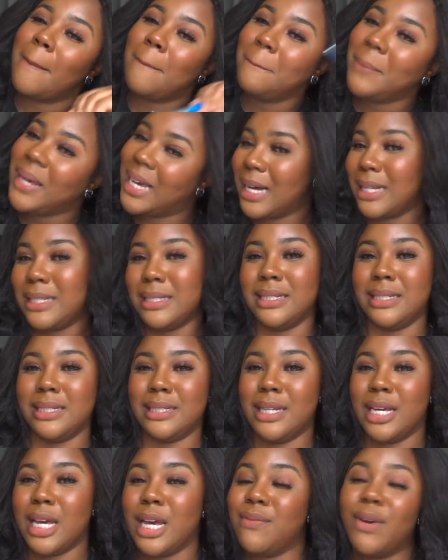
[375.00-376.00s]
Piccadilly.
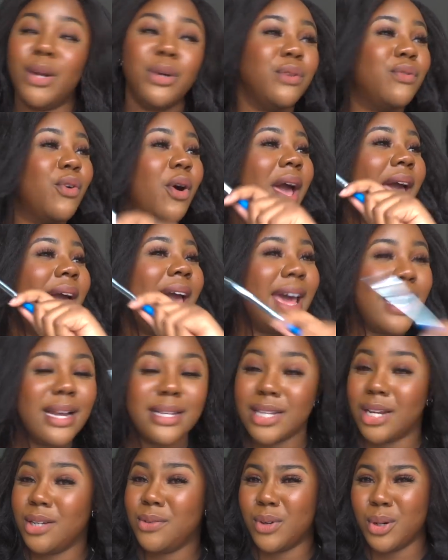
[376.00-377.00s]
If you're looking for anything,
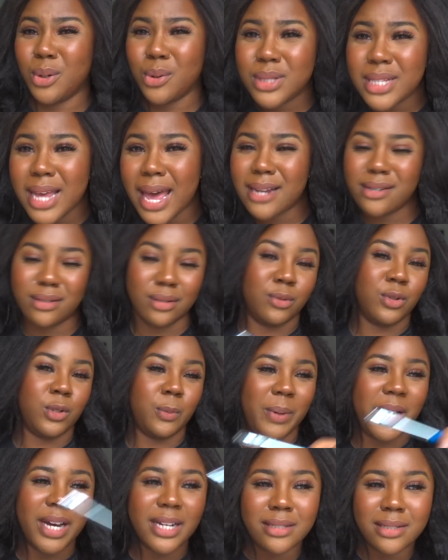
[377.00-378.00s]
you're looking for goat head, go to
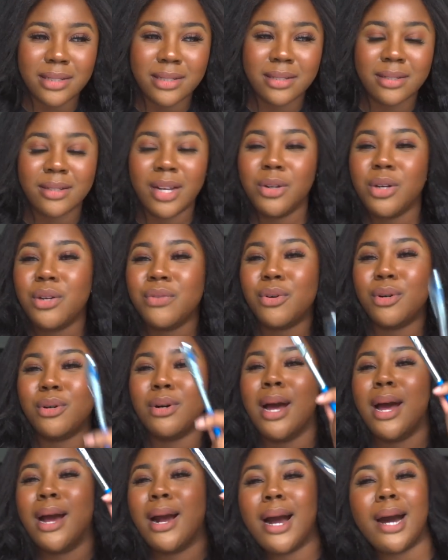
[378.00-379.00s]
Piccadilly. If you're looking for
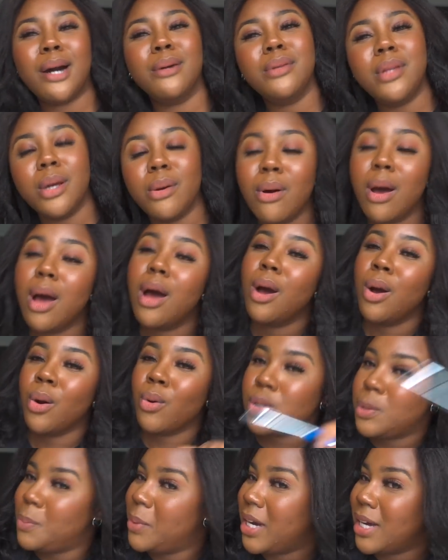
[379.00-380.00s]
cow tail,
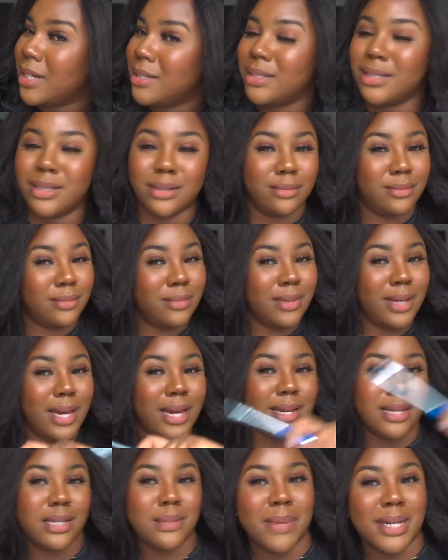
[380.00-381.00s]
go to Piccadilly
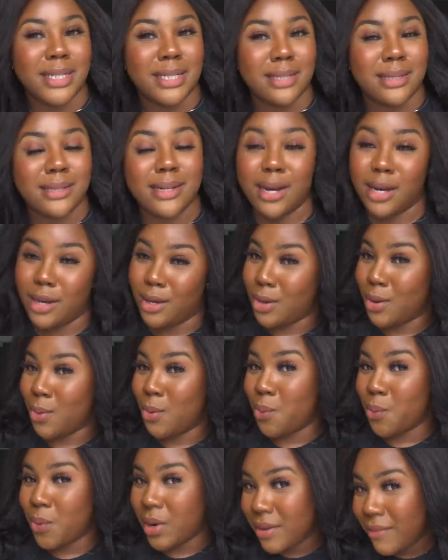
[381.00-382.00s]
in this Manchester.
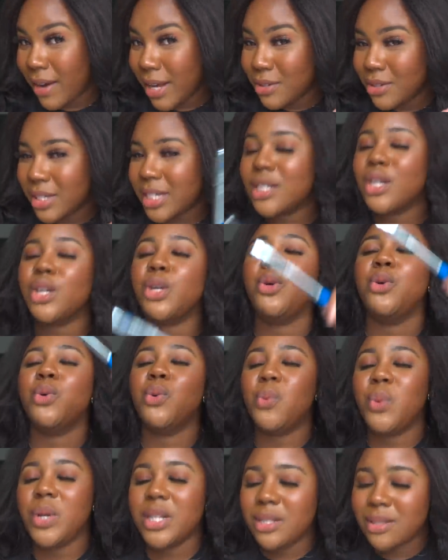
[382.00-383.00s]
Whatever you need, you
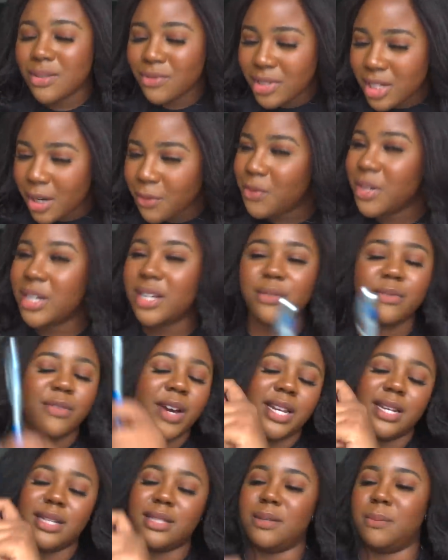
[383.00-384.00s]
will definitely
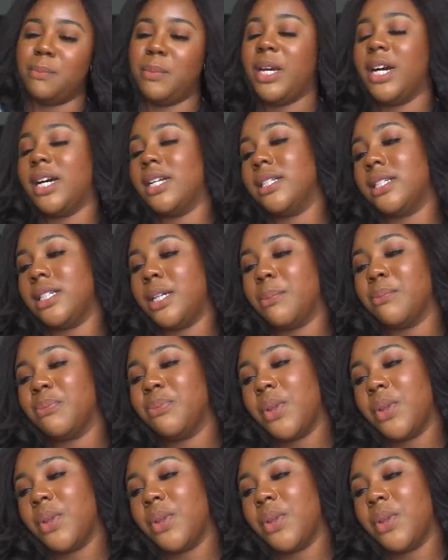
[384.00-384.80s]
find it in Piccadilly.